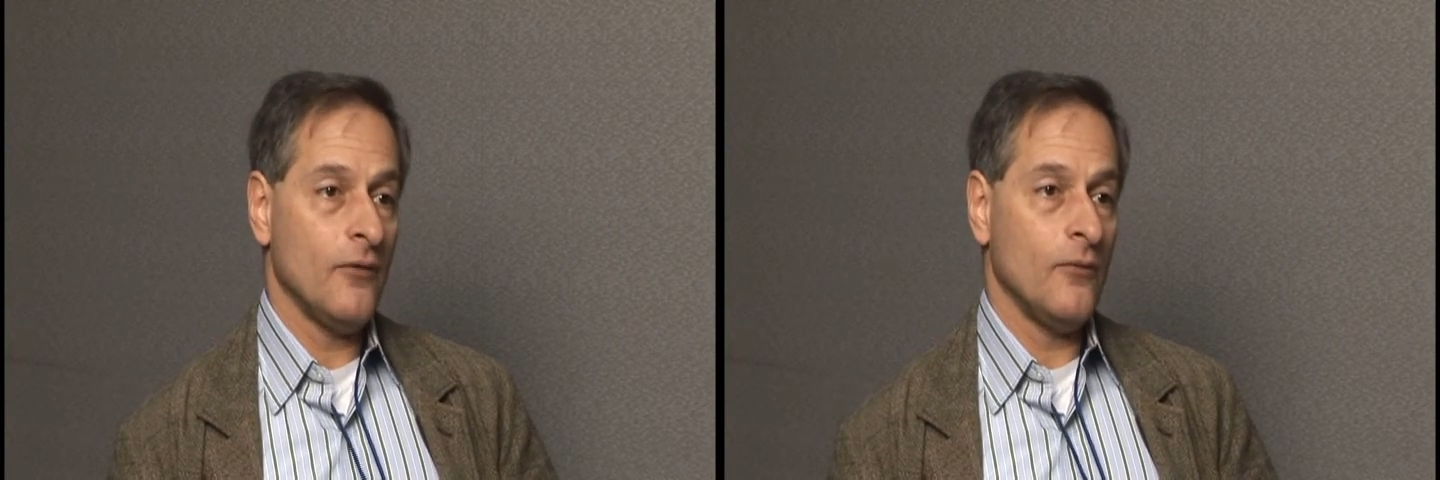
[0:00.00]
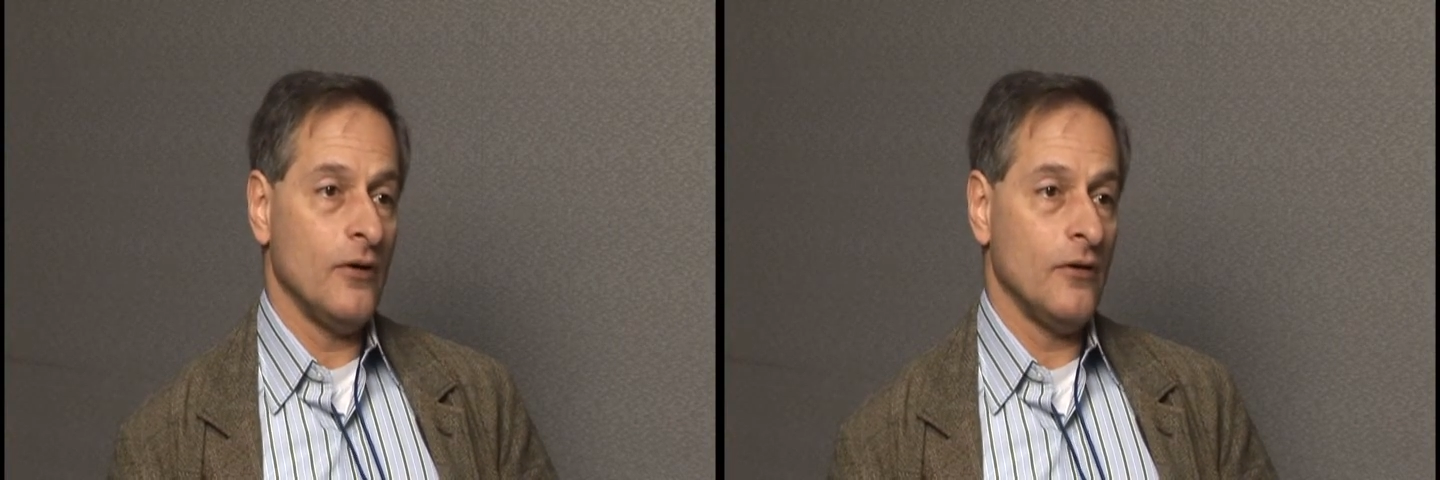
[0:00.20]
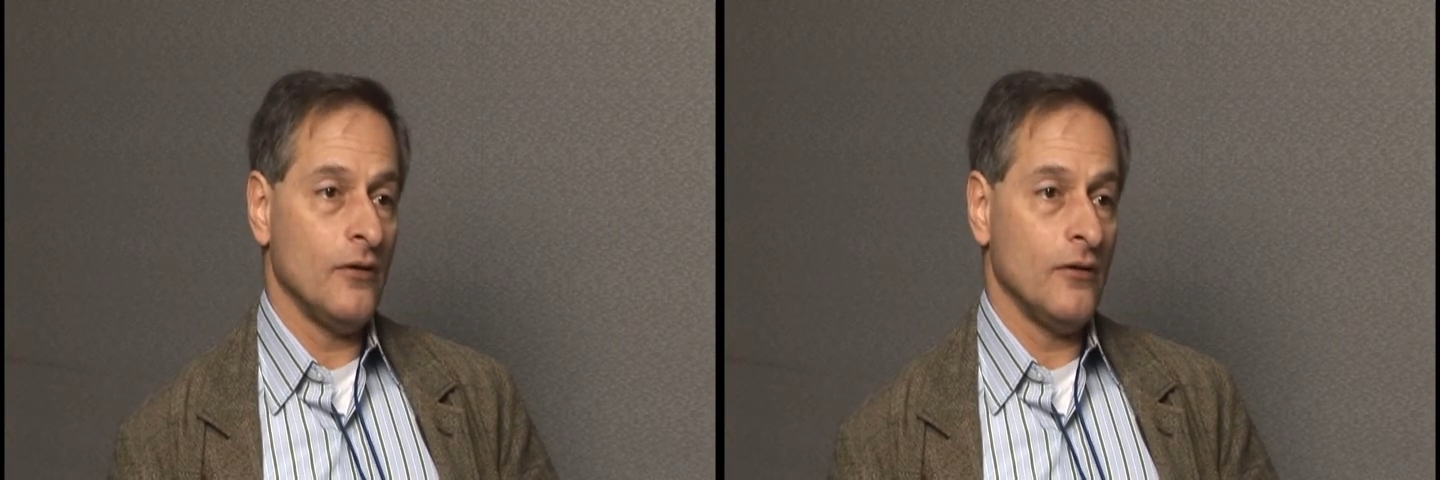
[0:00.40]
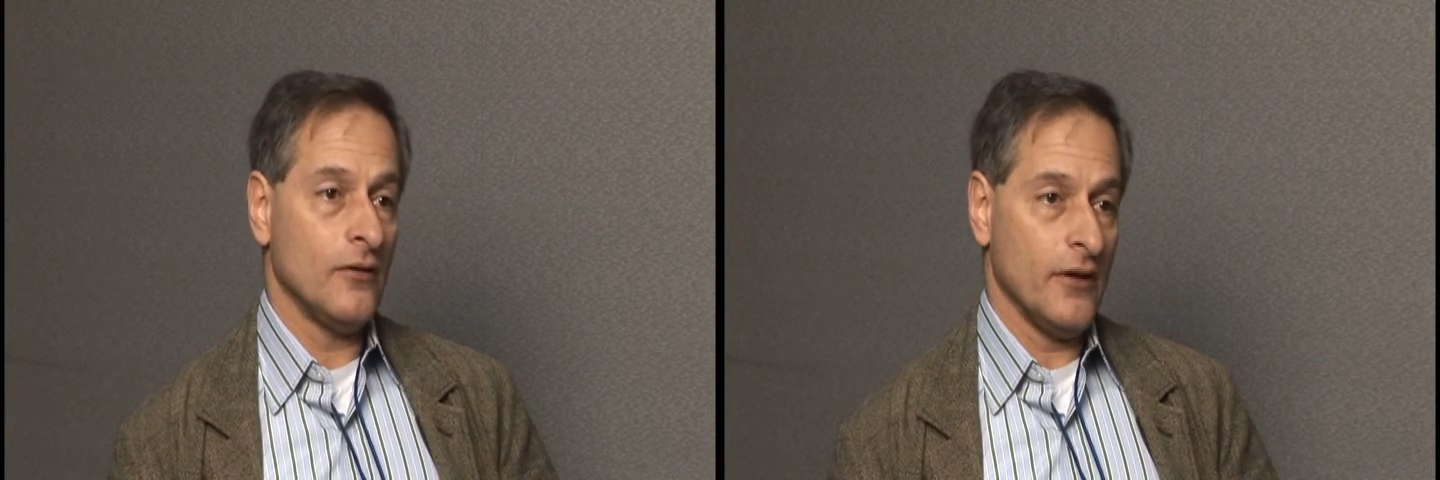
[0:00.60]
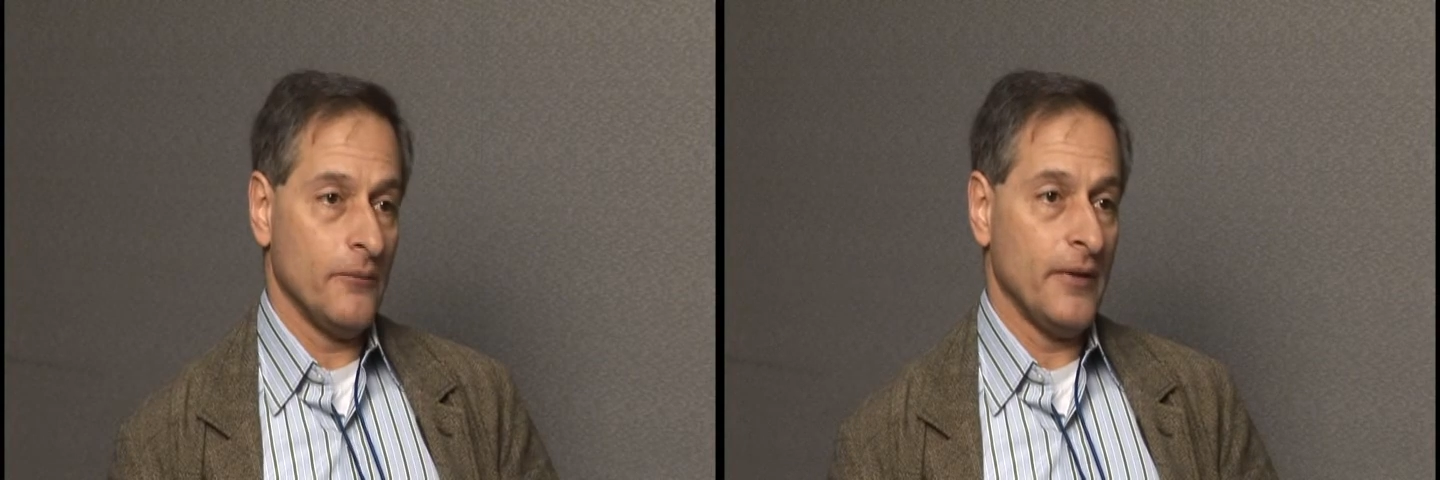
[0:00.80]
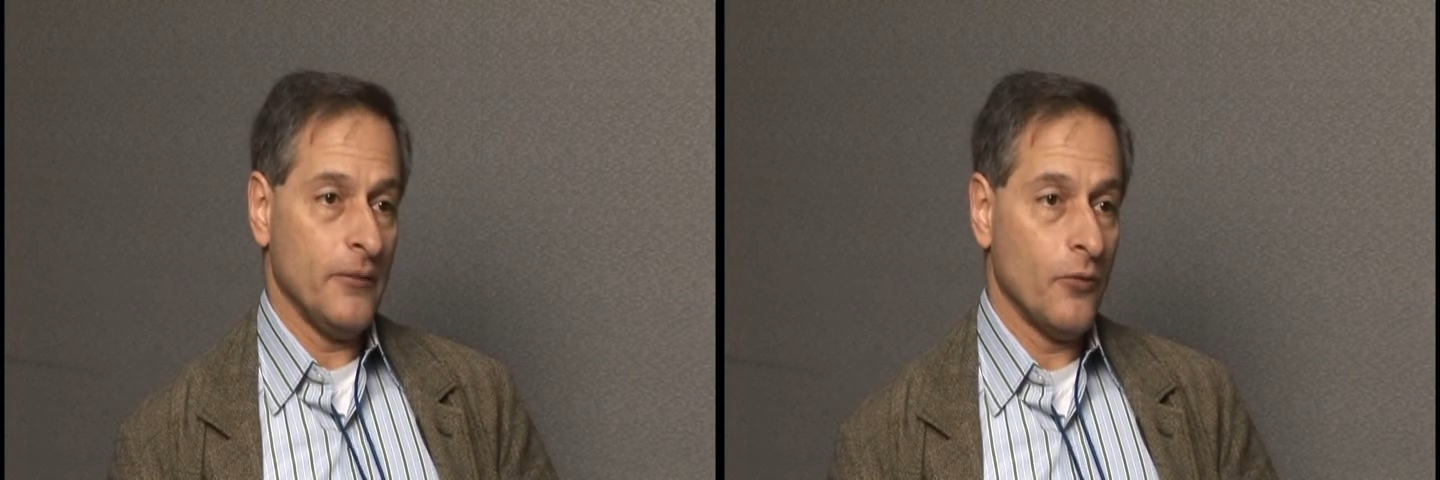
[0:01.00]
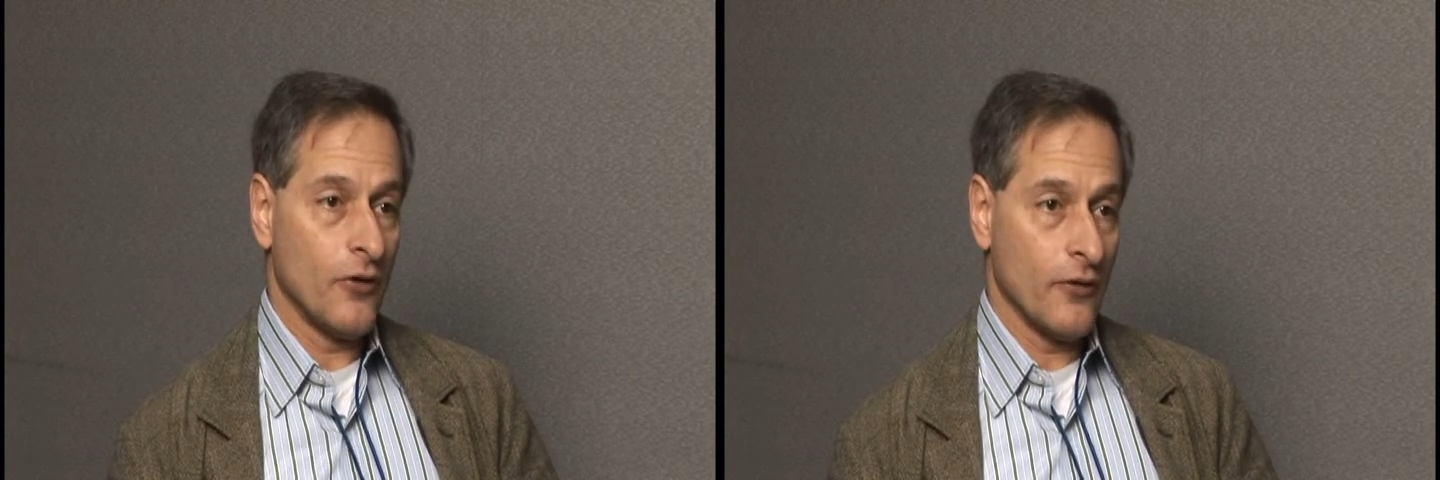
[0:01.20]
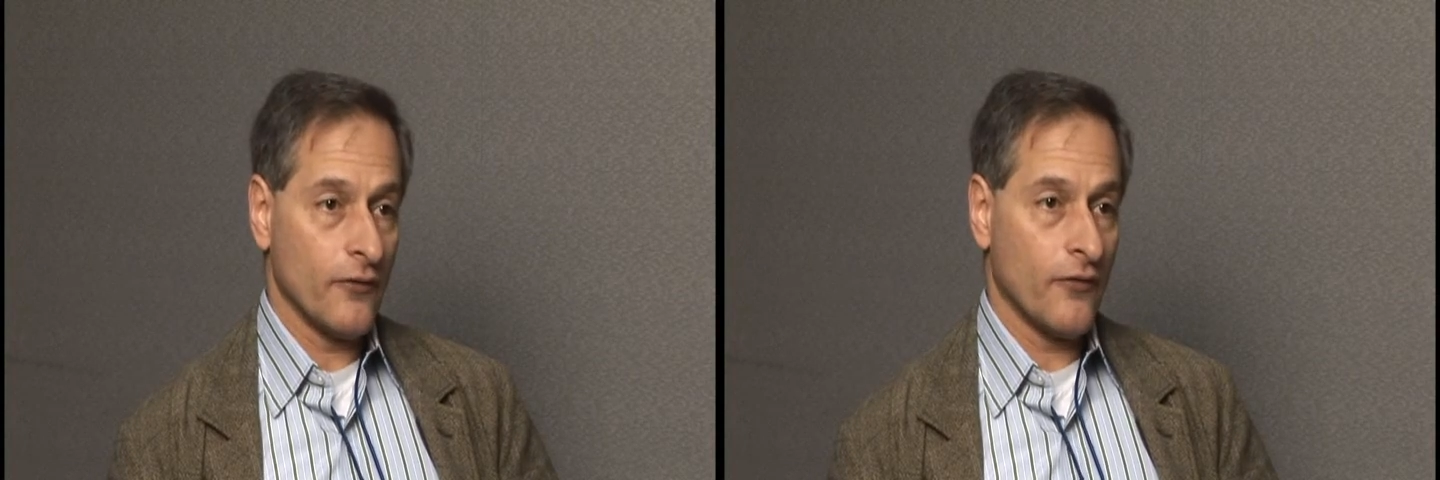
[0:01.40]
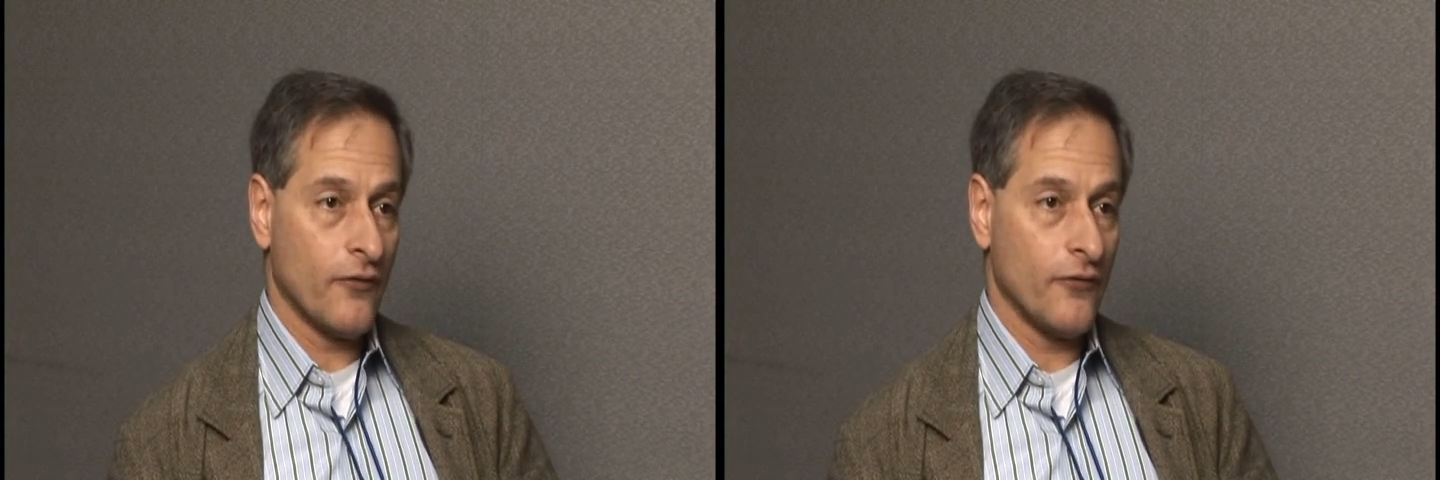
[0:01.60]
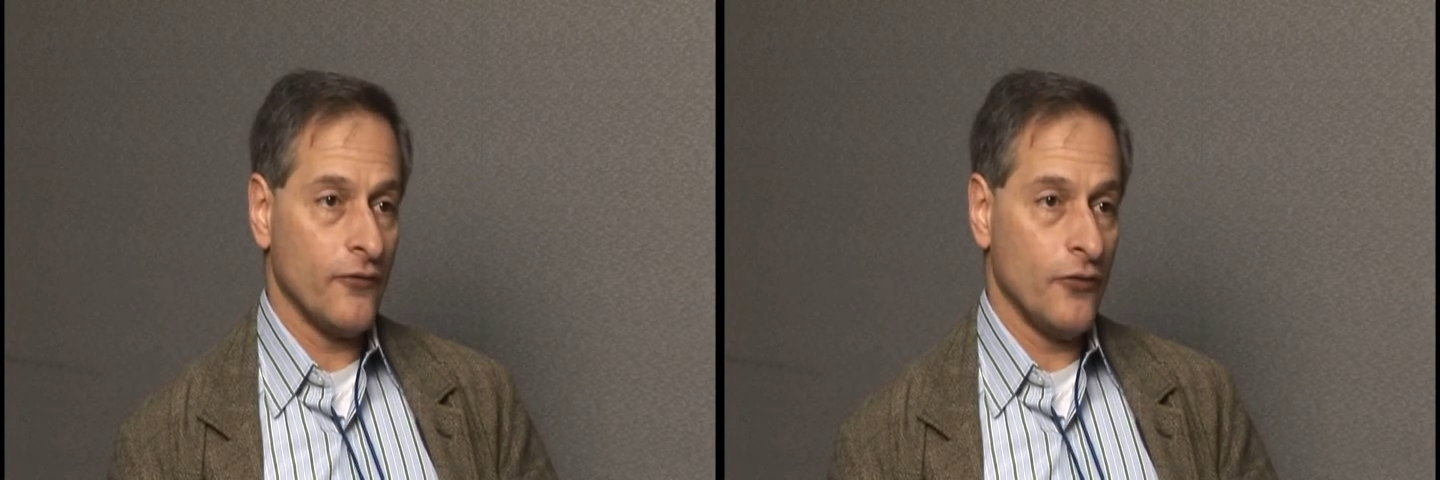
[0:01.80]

will it be worth